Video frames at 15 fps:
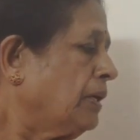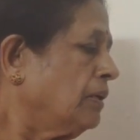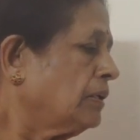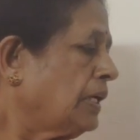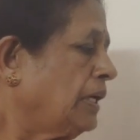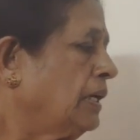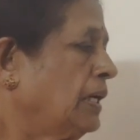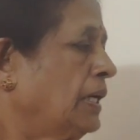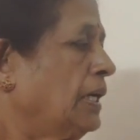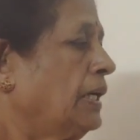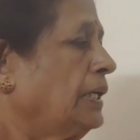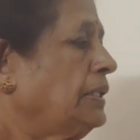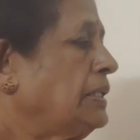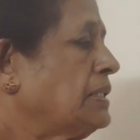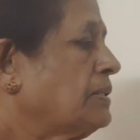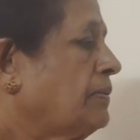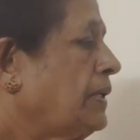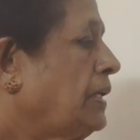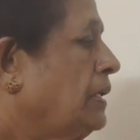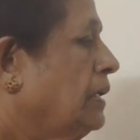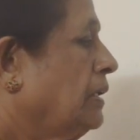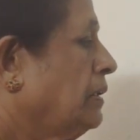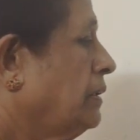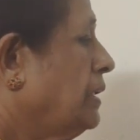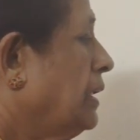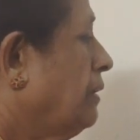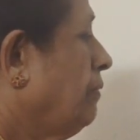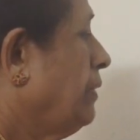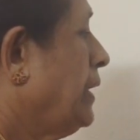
Okay, in this way, the